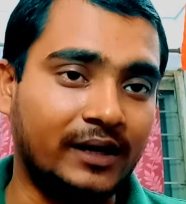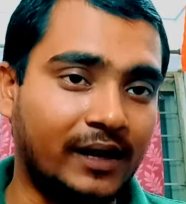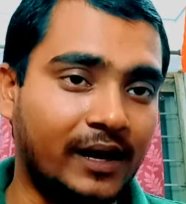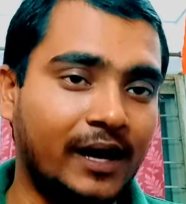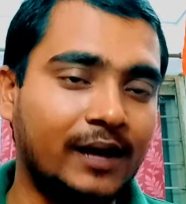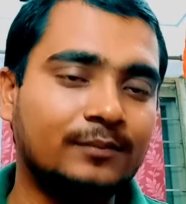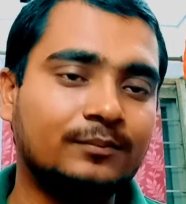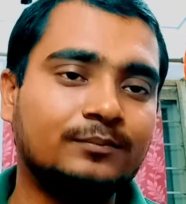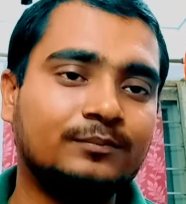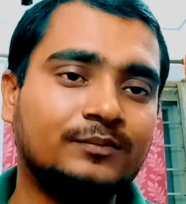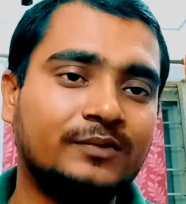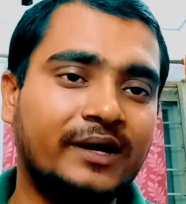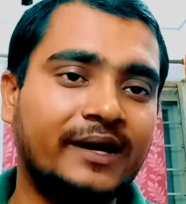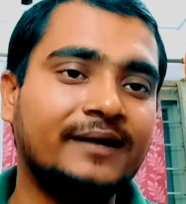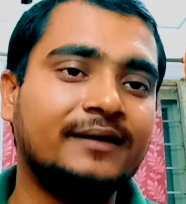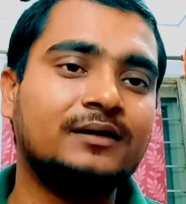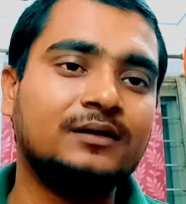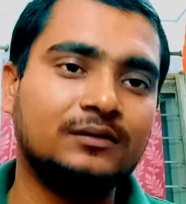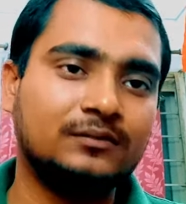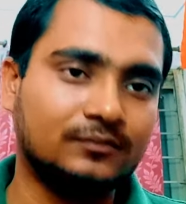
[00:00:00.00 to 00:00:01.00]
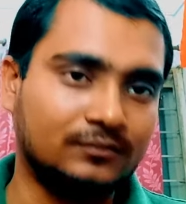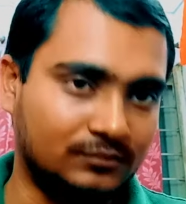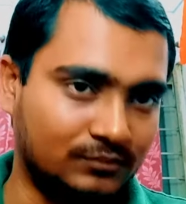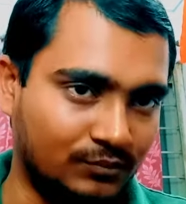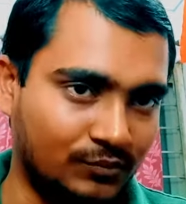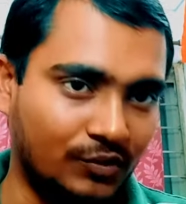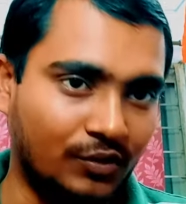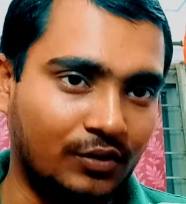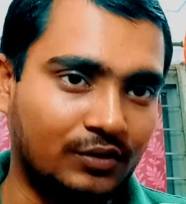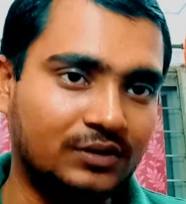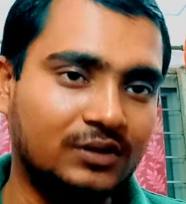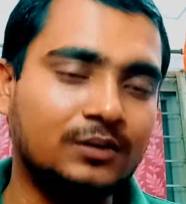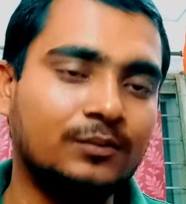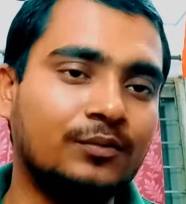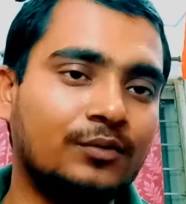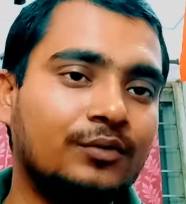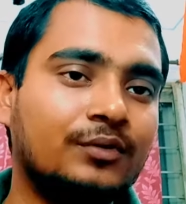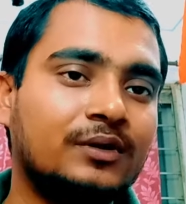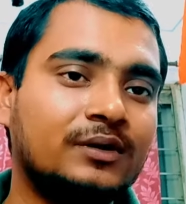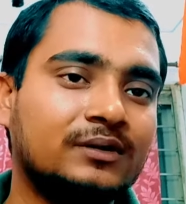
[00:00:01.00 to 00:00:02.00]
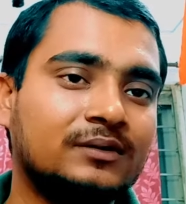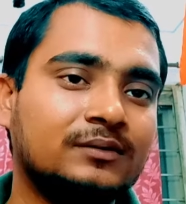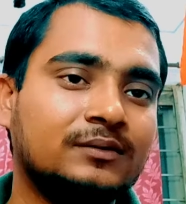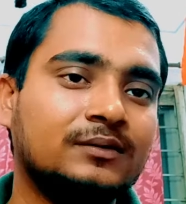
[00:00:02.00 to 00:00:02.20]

I'm writing on the board.